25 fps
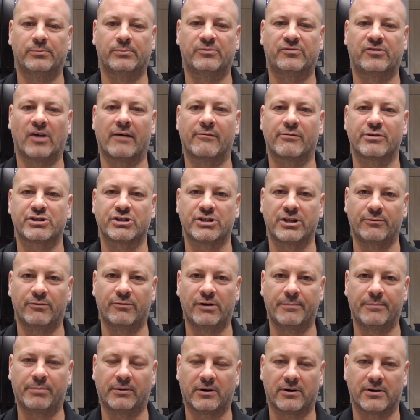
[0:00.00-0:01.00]
dovishly
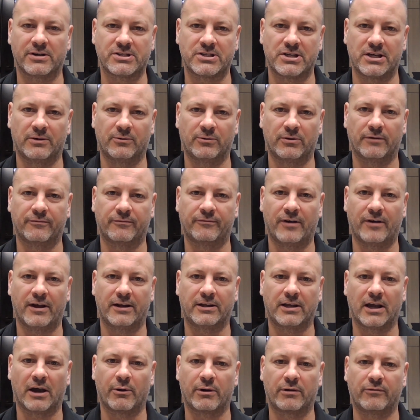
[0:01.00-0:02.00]
repricing the
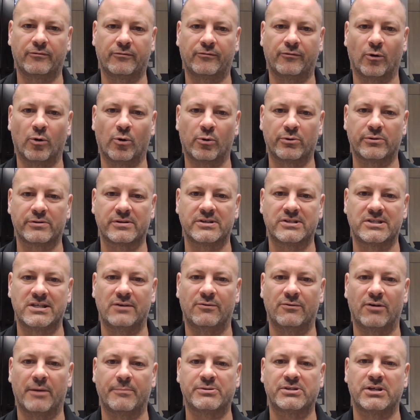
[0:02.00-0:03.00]
Fed going forward with a
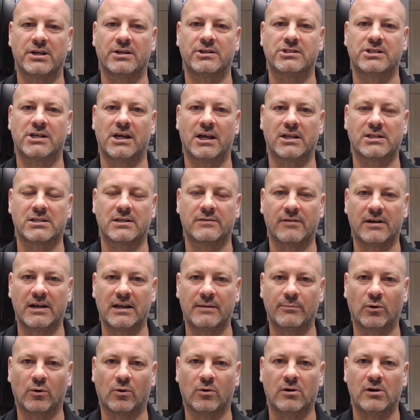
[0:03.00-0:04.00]
0% chance of any
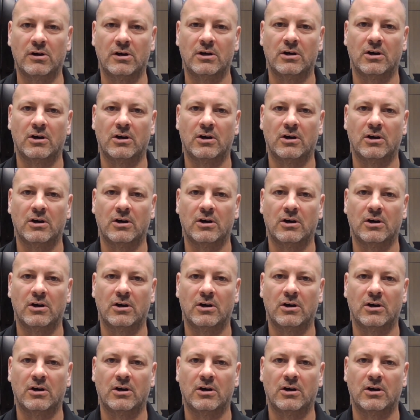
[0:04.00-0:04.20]
more